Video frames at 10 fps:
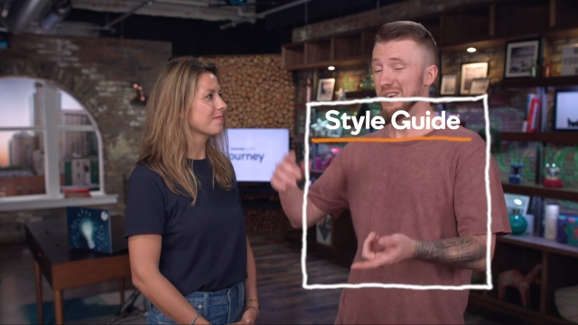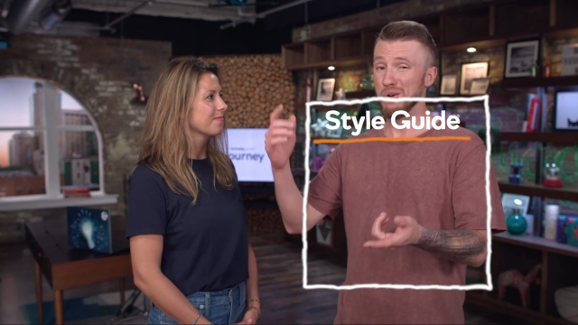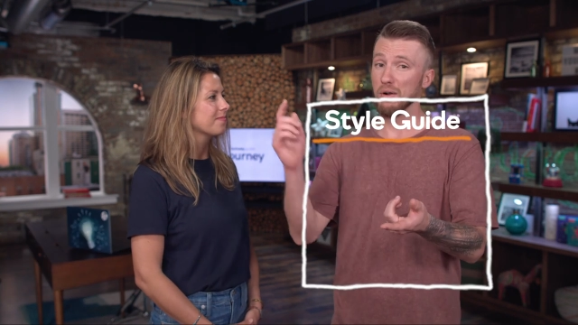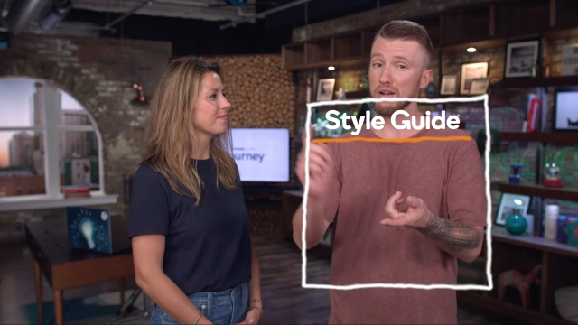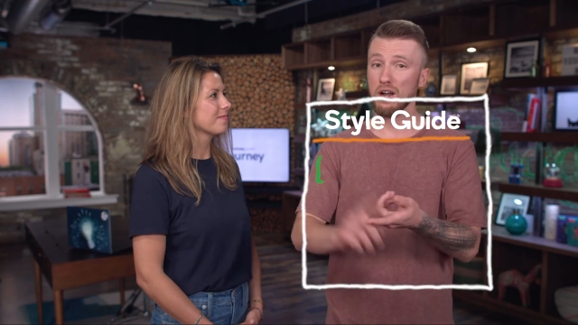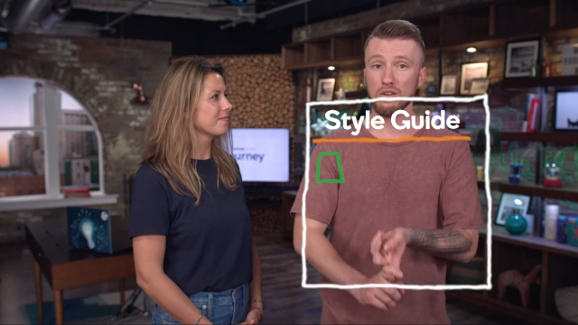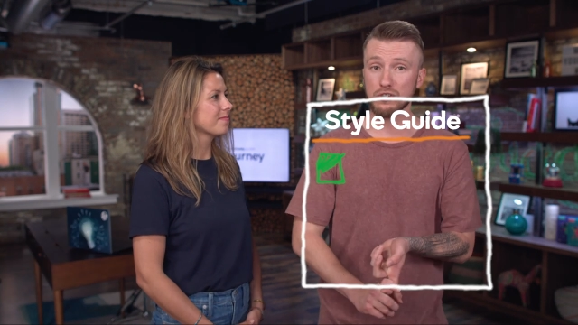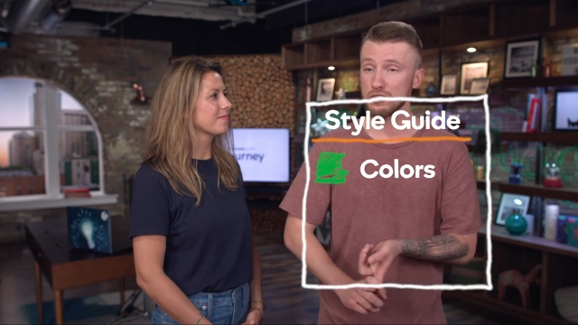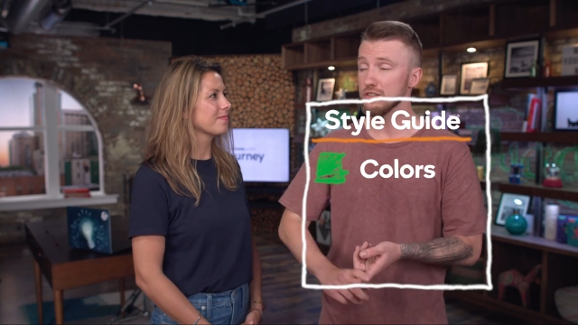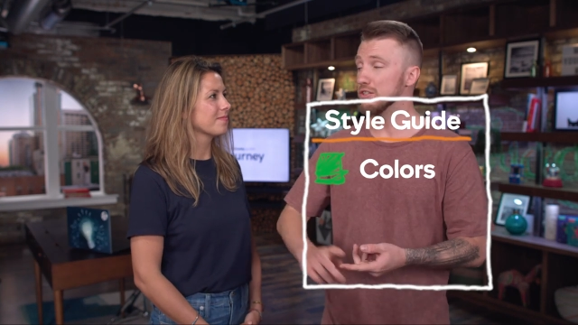Speaker 1: what
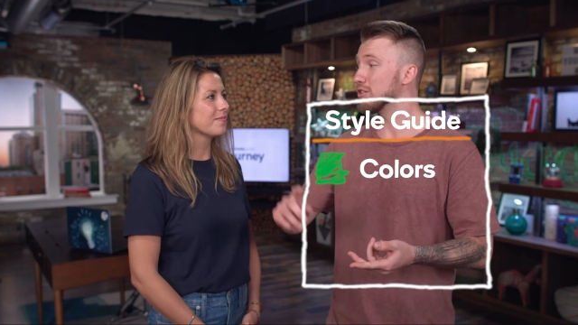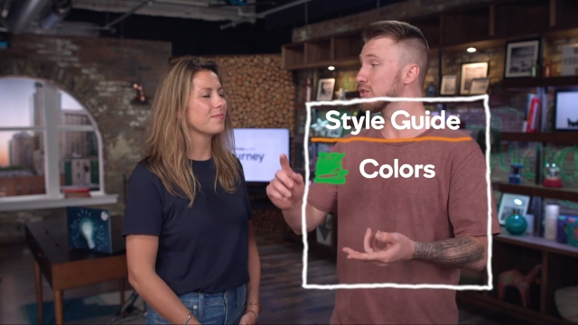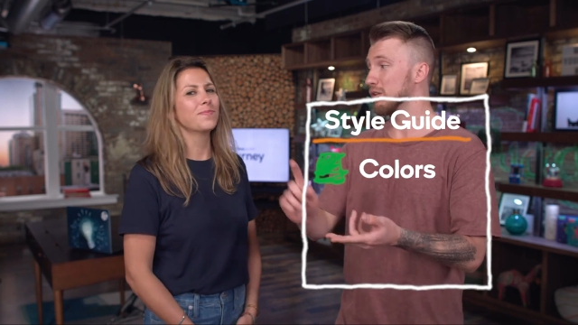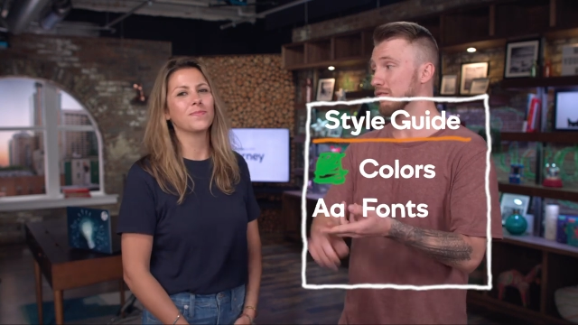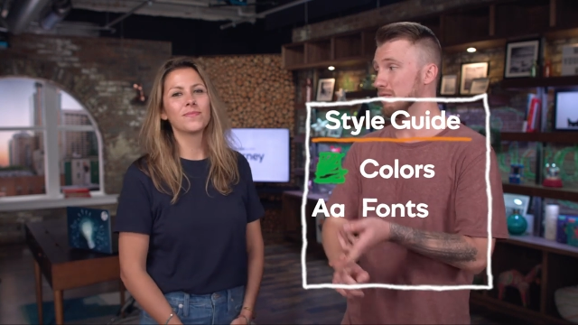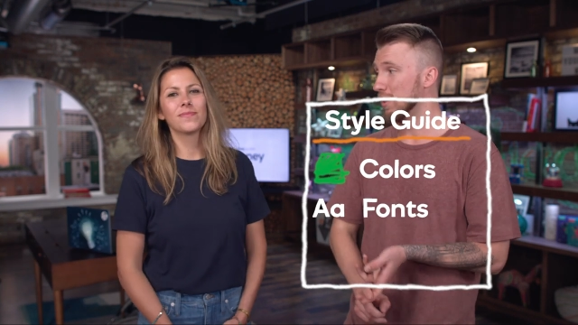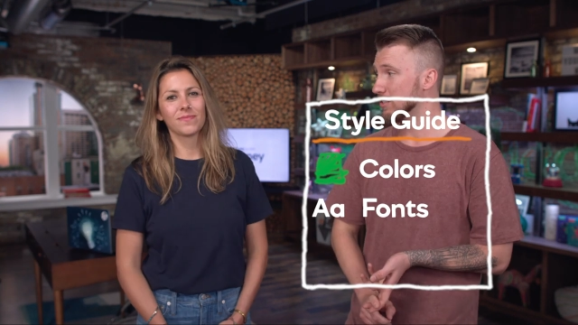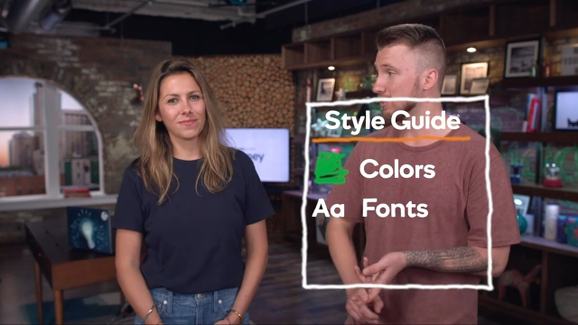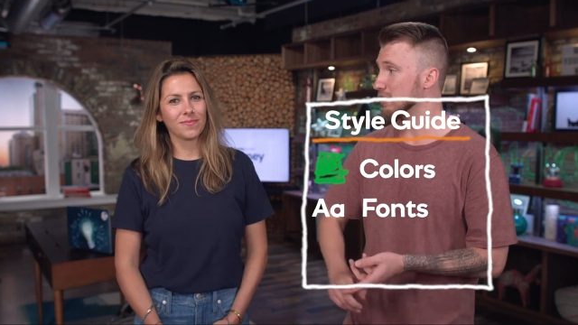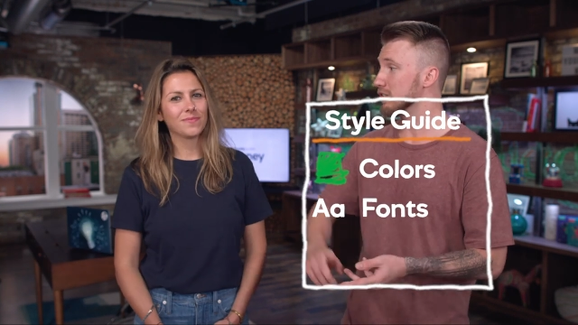colors you use, mm. what
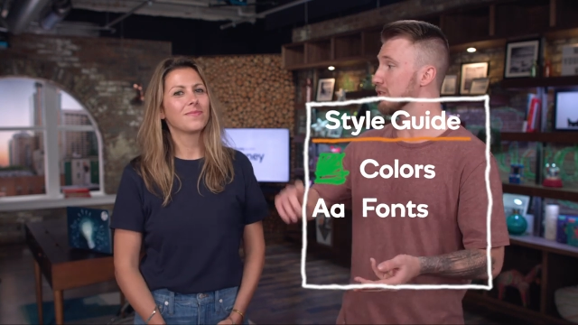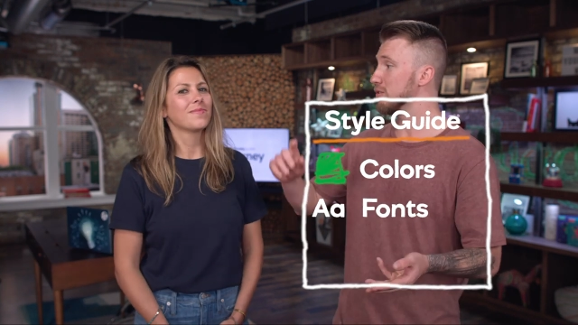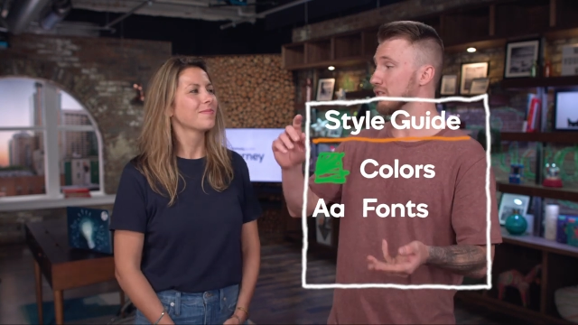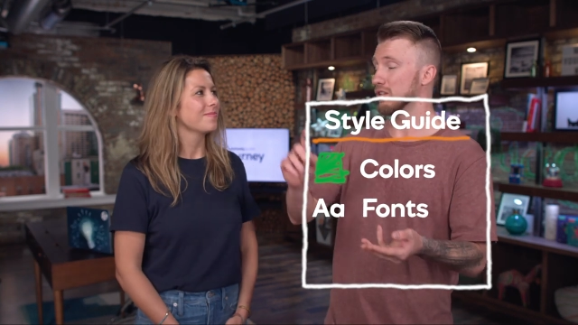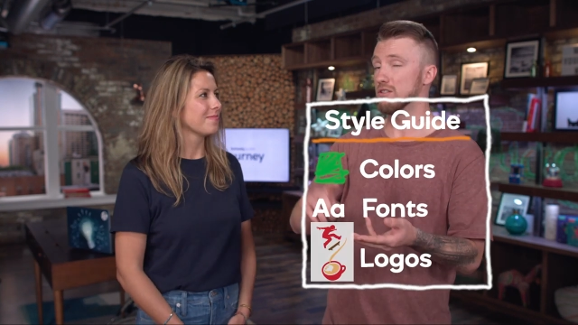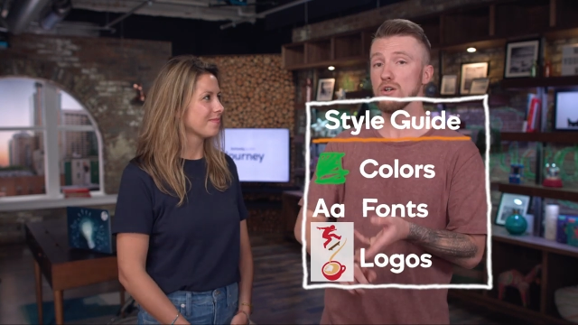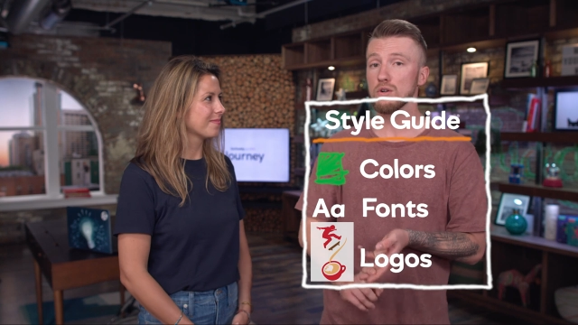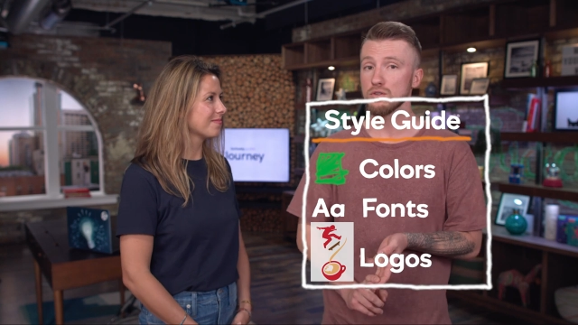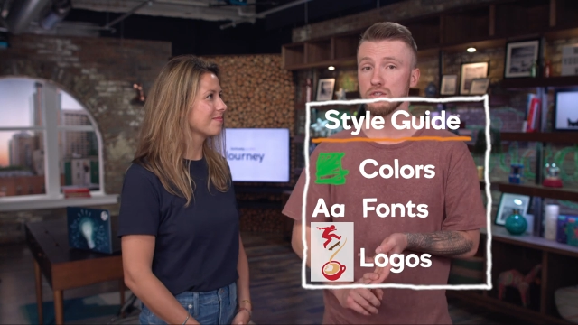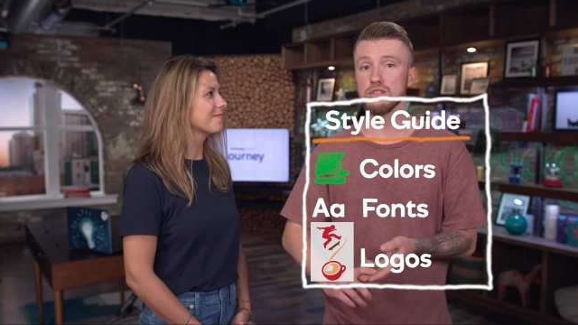fonts you use, the
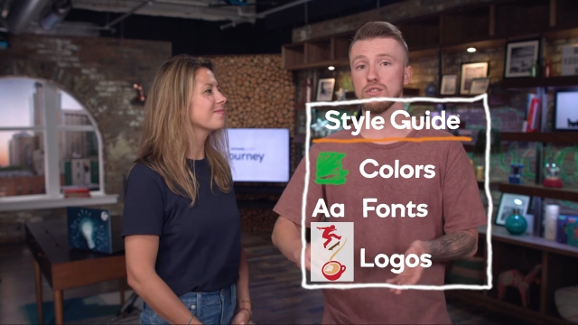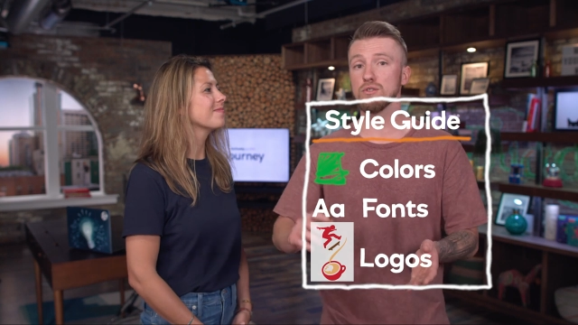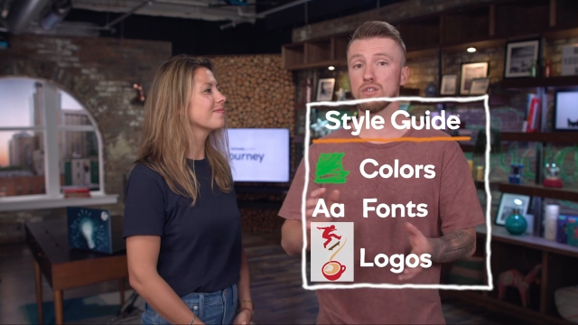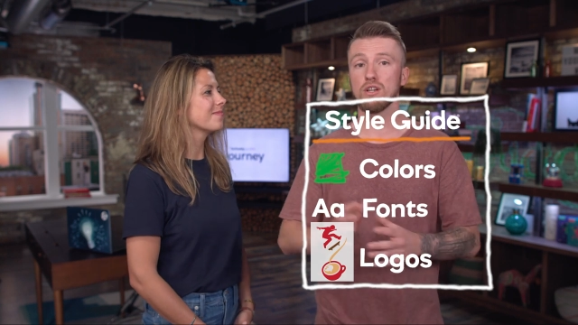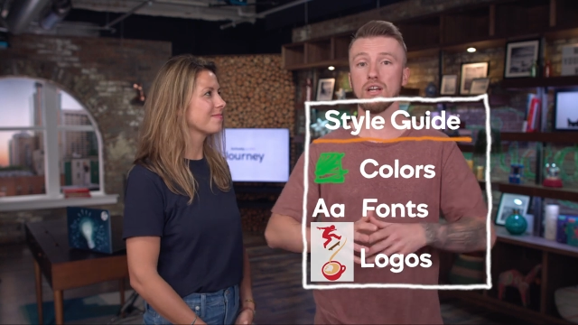logos you use